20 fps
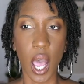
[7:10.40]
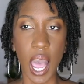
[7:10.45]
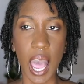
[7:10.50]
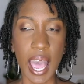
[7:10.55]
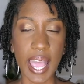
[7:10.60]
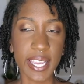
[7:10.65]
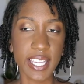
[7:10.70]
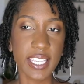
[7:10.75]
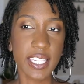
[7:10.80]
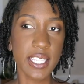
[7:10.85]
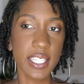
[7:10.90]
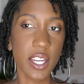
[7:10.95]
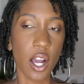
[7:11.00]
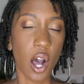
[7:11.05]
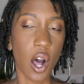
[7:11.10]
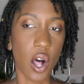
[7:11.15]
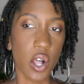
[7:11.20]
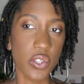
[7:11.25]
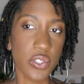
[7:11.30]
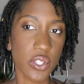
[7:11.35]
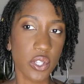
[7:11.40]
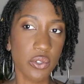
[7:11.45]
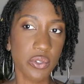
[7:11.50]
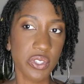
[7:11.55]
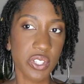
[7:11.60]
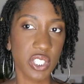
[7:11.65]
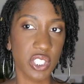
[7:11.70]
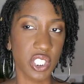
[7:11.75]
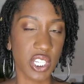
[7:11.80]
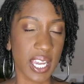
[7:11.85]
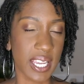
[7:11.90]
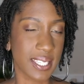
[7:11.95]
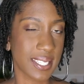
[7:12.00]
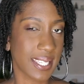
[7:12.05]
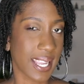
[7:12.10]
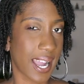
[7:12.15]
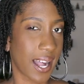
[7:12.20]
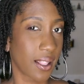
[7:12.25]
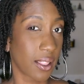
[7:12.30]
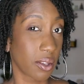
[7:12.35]
I could also suggest
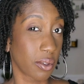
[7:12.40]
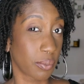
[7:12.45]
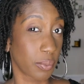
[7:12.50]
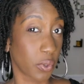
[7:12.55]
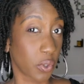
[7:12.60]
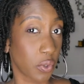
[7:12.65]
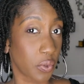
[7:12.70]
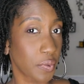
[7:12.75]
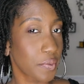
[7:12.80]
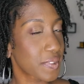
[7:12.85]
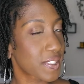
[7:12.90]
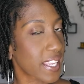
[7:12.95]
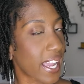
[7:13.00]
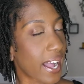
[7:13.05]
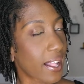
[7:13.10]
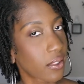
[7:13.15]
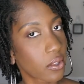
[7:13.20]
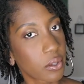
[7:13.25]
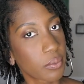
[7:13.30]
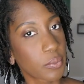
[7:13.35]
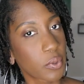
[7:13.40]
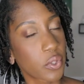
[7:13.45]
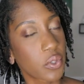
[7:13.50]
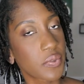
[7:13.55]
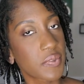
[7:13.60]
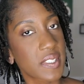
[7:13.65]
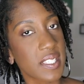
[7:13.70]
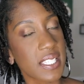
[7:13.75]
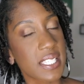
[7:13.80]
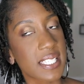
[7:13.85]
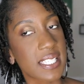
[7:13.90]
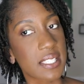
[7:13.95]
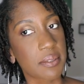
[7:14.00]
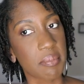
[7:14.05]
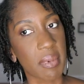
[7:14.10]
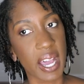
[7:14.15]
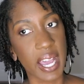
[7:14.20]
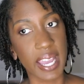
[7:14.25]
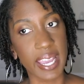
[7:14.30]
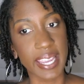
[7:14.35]
Alo Moves. Alo Moves is
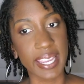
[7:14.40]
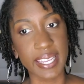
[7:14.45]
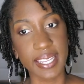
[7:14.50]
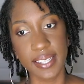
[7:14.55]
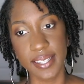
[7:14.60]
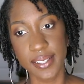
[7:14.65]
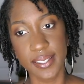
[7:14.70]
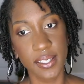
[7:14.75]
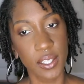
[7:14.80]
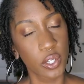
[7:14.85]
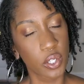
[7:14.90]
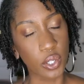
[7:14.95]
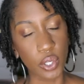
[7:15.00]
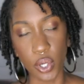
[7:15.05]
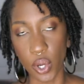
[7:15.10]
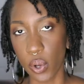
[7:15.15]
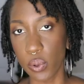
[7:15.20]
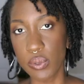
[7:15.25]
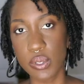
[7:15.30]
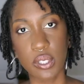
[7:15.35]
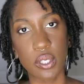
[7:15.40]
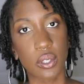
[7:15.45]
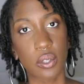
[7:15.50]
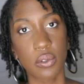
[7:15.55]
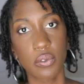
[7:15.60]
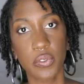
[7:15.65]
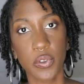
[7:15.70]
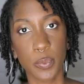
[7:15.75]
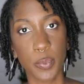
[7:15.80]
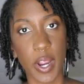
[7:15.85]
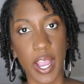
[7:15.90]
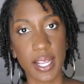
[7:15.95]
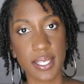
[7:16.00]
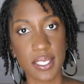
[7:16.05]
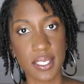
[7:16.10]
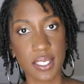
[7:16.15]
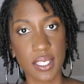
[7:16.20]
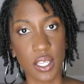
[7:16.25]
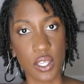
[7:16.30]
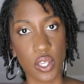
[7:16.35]
my go-to for
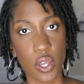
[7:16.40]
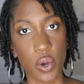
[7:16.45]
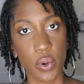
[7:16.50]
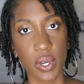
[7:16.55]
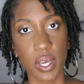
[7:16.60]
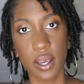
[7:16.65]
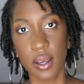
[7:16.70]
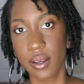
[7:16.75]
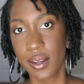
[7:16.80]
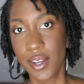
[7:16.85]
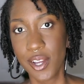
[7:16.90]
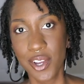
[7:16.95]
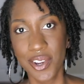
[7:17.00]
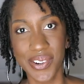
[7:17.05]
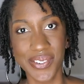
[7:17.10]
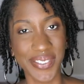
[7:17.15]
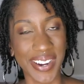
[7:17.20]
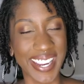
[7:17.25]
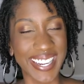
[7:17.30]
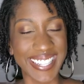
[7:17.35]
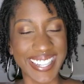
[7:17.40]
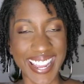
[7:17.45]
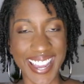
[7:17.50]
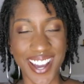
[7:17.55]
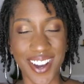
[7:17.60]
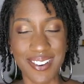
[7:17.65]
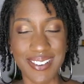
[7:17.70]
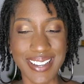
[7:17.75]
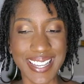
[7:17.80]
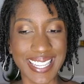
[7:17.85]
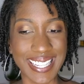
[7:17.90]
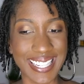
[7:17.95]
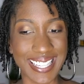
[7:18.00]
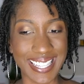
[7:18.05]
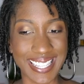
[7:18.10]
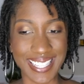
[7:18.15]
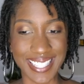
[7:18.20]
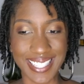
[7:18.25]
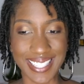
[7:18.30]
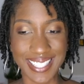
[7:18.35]
practicing yoga right now. It
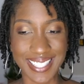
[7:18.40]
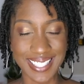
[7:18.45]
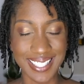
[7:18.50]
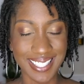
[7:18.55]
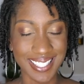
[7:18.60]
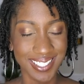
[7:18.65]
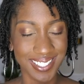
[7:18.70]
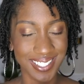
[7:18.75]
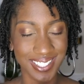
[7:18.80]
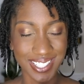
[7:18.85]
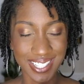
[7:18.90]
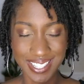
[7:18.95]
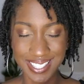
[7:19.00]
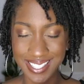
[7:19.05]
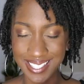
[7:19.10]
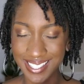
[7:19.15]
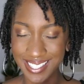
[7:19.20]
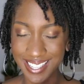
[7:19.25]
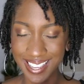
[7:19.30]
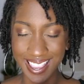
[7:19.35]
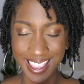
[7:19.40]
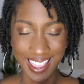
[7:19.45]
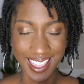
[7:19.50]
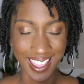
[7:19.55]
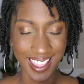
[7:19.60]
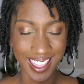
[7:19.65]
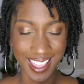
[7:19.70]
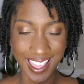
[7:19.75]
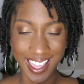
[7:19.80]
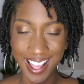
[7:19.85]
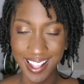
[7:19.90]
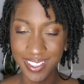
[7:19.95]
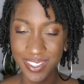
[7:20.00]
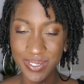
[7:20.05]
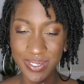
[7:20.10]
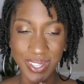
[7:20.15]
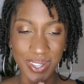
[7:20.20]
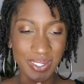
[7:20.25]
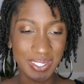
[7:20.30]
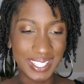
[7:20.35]
is just Alo
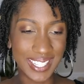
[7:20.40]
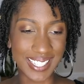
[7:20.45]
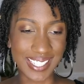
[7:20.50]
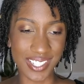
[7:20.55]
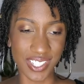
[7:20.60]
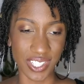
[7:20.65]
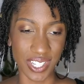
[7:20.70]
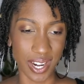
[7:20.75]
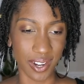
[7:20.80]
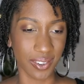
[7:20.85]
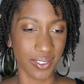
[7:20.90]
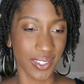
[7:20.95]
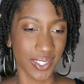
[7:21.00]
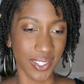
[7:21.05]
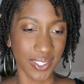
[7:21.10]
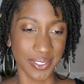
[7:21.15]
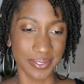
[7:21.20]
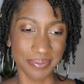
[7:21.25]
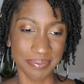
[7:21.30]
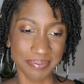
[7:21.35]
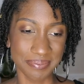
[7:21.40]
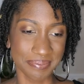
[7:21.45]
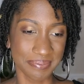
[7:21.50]
Yoga in general.